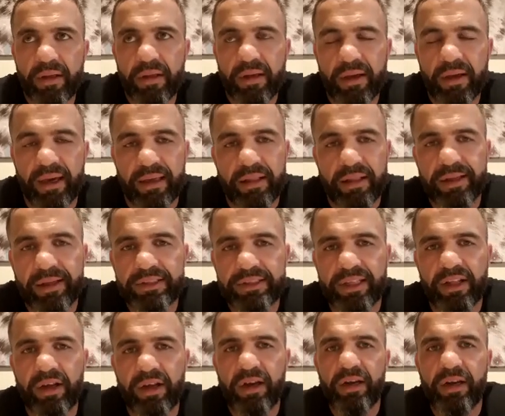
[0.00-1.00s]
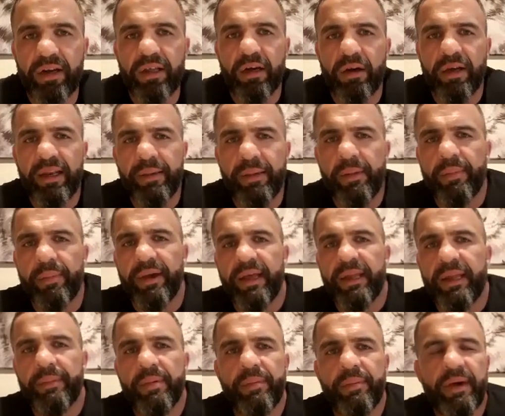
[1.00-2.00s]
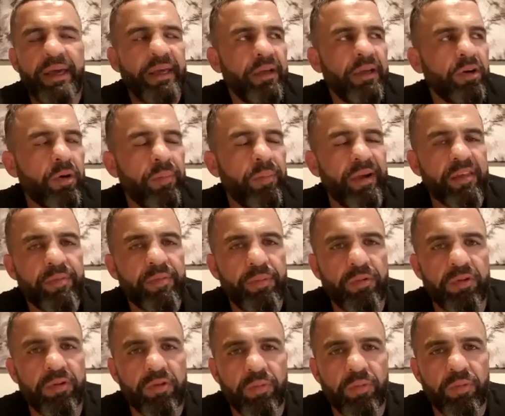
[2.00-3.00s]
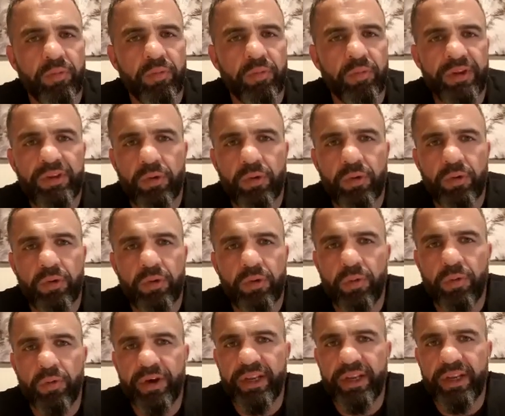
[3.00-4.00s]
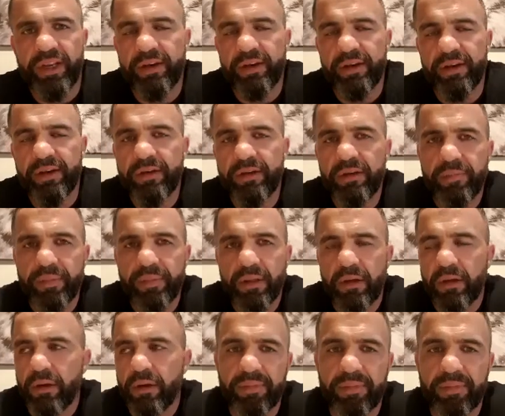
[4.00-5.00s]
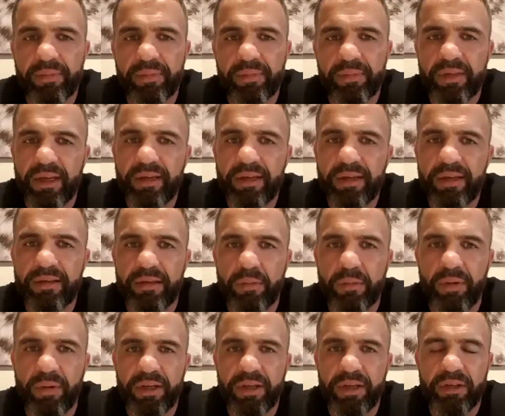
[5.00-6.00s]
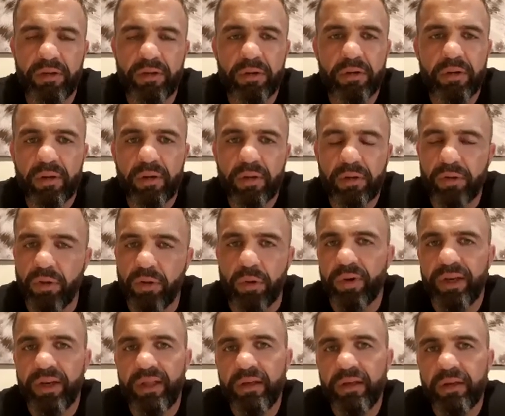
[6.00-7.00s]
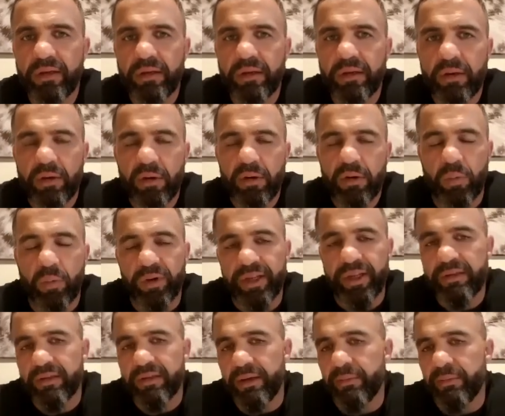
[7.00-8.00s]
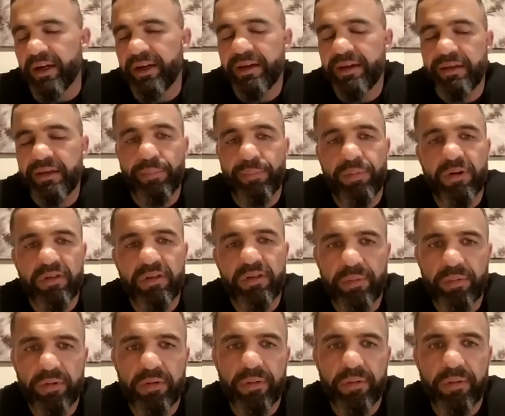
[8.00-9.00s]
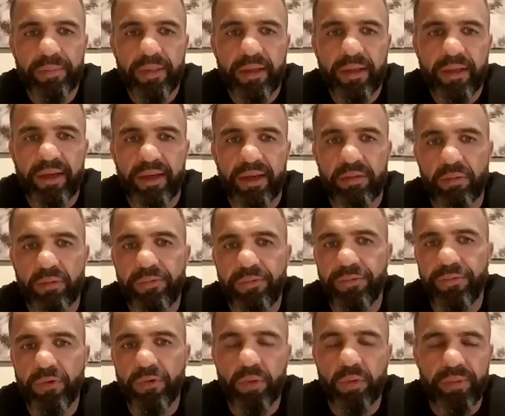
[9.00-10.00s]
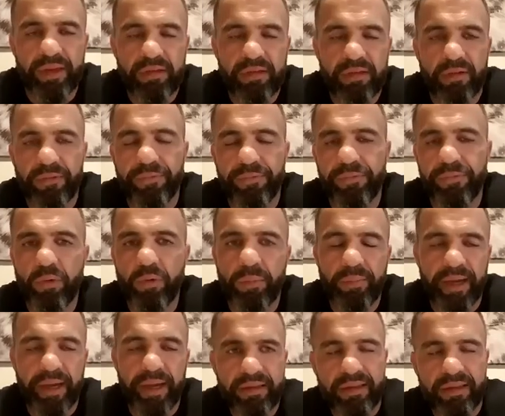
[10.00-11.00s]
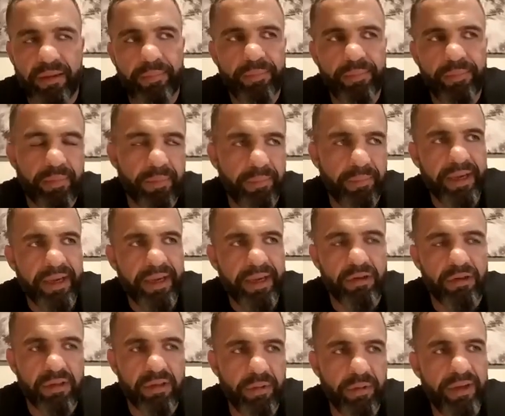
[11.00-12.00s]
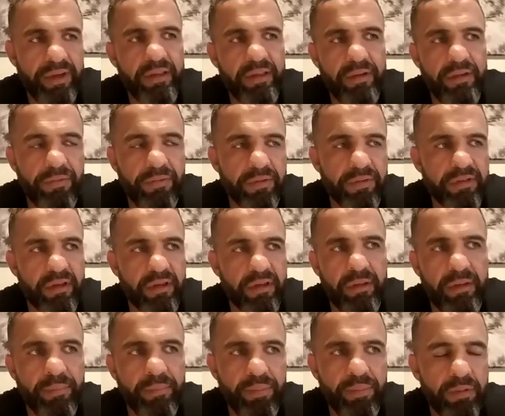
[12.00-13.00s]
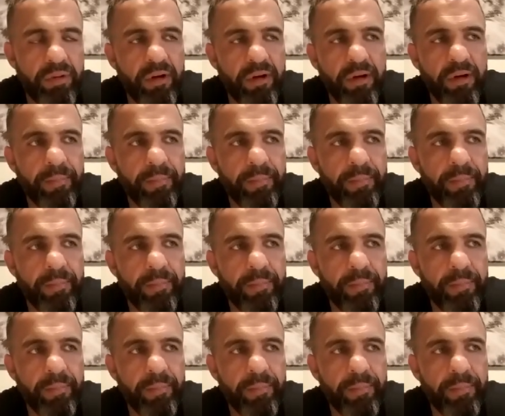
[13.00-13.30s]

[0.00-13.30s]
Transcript: It's like I said earlier, in MMA, in combat sports, when you're winning comes easy. When you're not winning seems like it's impossible. It's all form. Form makes it so easy, so simple.